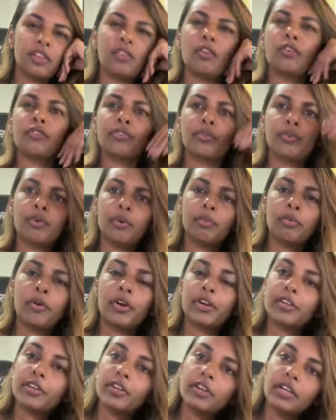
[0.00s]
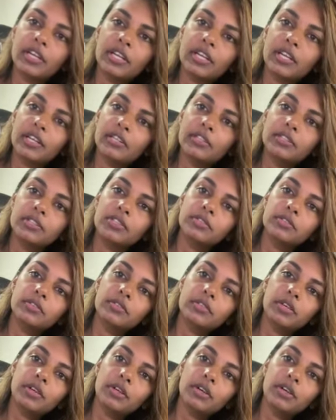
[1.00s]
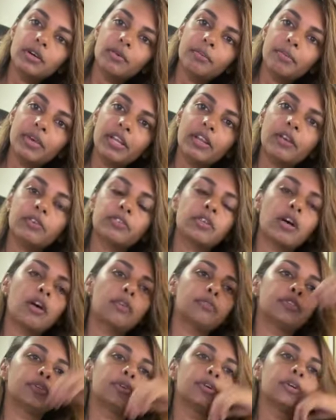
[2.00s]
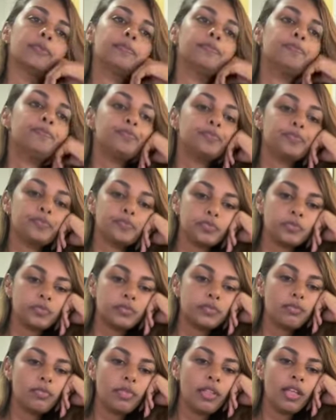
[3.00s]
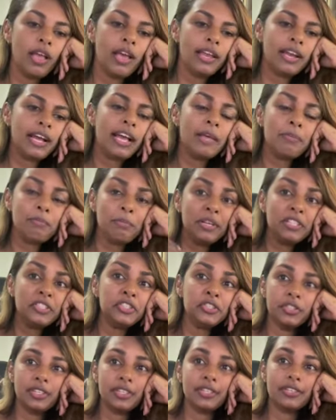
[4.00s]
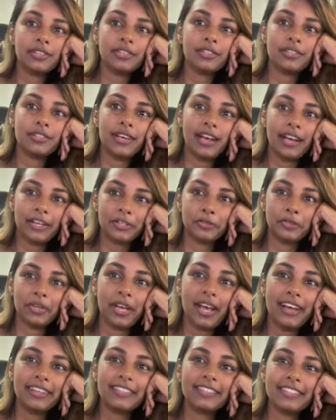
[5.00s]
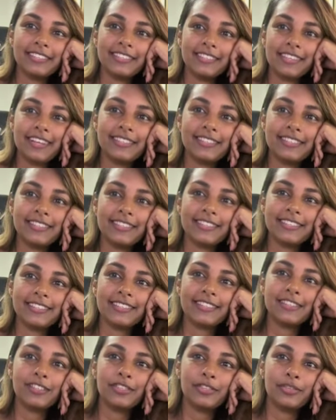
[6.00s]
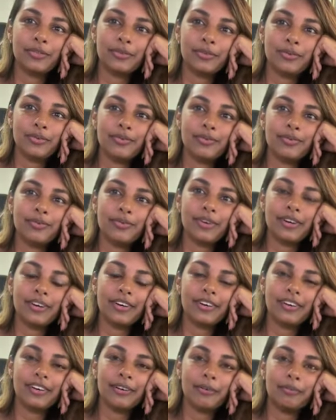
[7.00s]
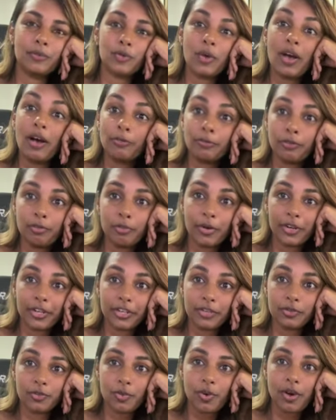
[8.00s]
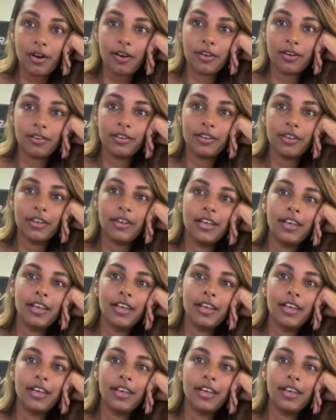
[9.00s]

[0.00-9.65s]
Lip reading: and also a partner in El Salvador. And I had pitched this actually at Consensus to Alpha Point as well.